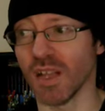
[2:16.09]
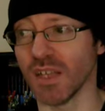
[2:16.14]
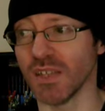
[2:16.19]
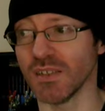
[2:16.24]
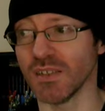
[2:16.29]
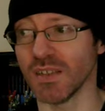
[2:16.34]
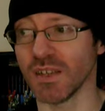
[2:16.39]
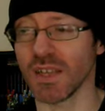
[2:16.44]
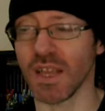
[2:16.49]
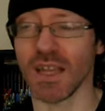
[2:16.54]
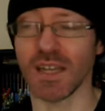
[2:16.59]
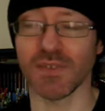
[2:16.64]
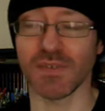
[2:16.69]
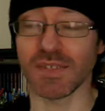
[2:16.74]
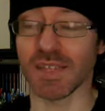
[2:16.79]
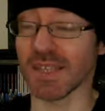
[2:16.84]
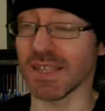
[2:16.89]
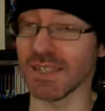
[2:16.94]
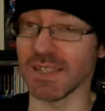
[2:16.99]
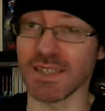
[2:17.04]
And I can't
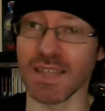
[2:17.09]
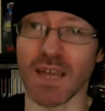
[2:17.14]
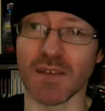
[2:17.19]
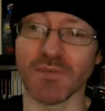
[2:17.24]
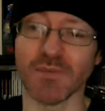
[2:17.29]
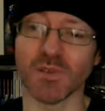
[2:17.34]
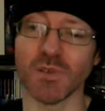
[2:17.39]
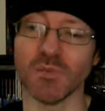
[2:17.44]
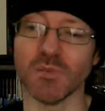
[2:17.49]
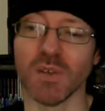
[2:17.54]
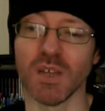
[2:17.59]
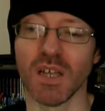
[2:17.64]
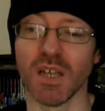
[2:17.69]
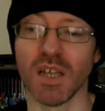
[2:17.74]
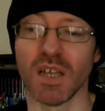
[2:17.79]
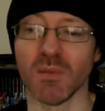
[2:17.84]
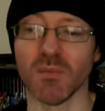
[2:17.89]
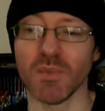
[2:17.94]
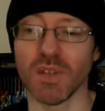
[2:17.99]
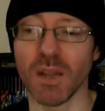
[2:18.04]
even get into that film.
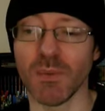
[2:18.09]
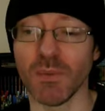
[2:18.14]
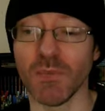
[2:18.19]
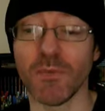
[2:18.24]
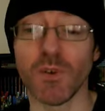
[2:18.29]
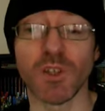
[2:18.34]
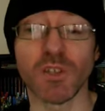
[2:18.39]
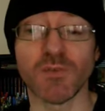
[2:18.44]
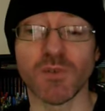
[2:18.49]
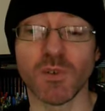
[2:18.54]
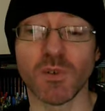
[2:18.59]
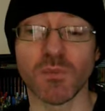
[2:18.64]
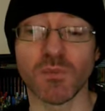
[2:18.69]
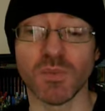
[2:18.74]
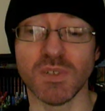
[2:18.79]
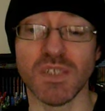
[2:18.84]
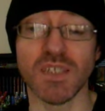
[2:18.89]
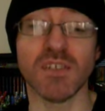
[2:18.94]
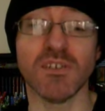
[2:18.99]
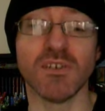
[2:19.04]
But um, the first film
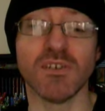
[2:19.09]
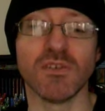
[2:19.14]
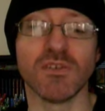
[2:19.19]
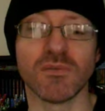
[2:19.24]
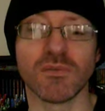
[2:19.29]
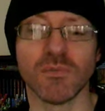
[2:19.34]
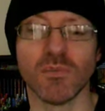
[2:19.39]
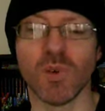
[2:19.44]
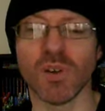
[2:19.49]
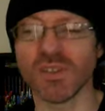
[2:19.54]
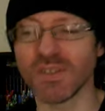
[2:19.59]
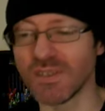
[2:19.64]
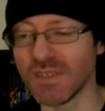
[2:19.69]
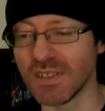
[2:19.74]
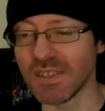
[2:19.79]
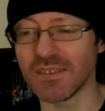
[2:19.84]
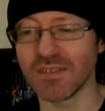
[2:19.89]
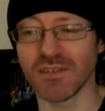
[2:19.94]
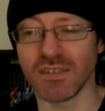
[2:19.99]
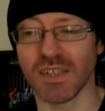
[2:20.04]
did was
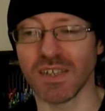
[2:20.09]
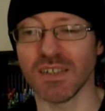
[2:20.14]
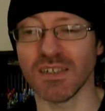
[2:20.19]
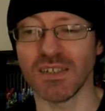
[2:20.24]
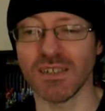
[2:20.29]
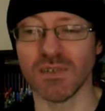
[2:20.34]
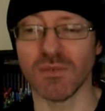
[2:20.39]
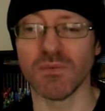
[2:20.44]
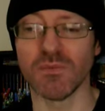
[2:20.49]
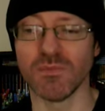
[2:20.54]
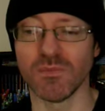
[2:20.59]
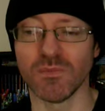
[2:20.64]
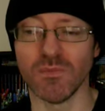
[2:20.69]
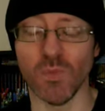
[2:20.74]
decent and it did.